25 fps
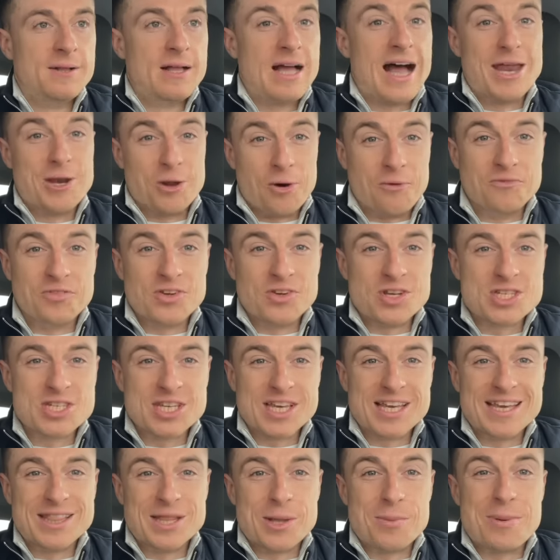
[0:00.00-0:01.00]
And
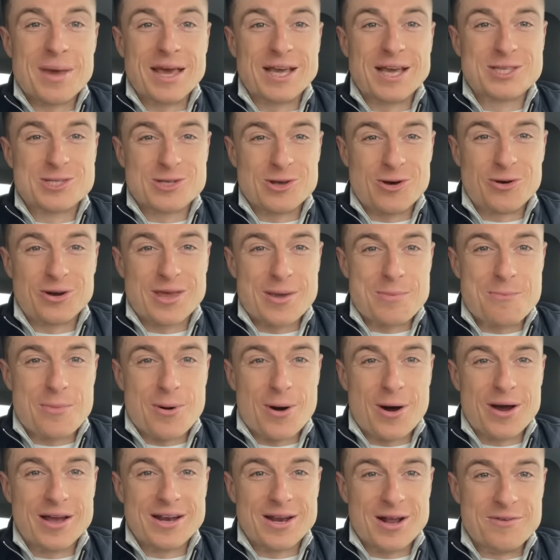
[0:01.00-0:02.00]
obviously, the big talking
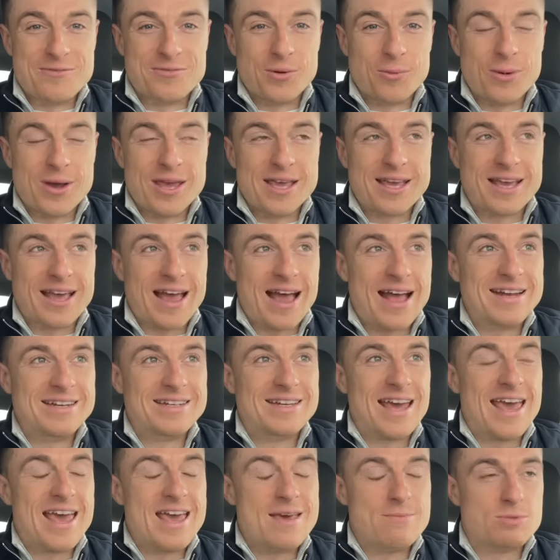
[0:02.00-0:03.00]
point of the
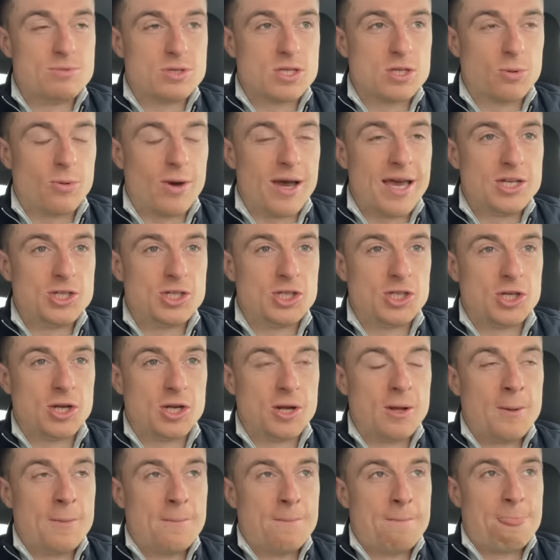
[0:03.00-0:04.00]
weekend Ipswich
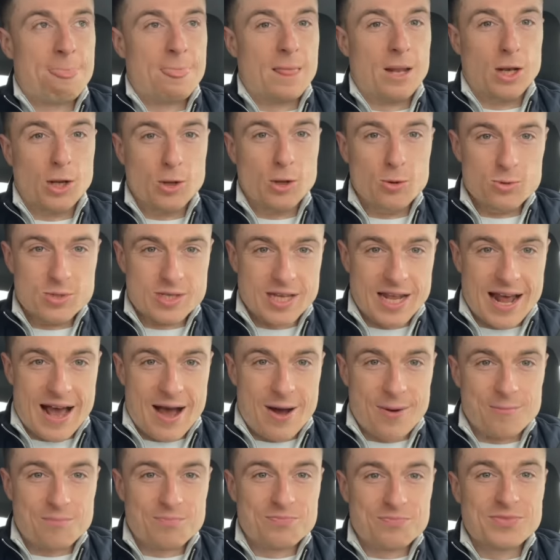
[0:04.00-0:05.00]
losing
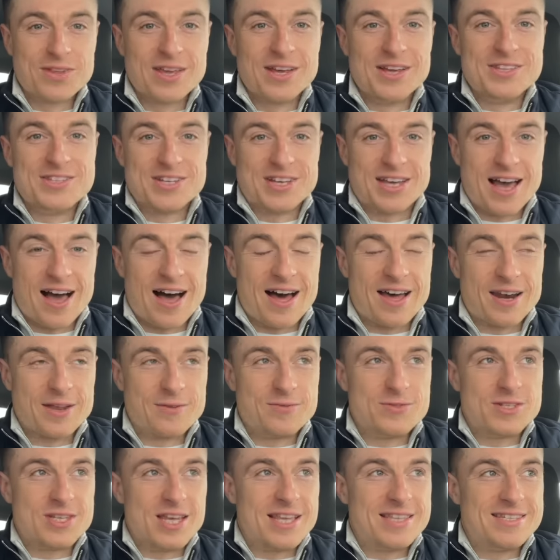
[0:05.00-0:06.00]
out to Cardiff
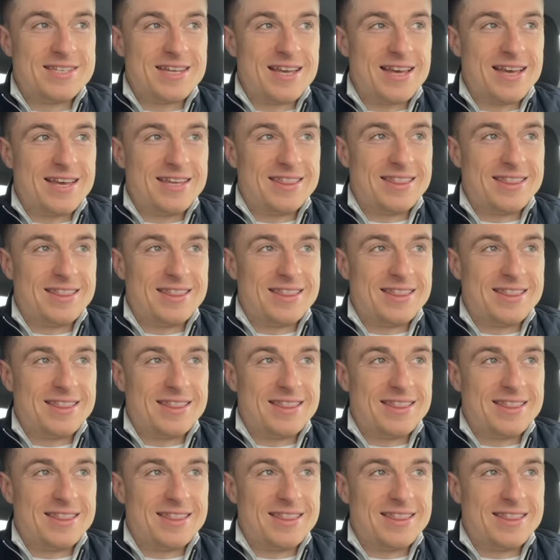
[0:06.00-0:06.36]
City.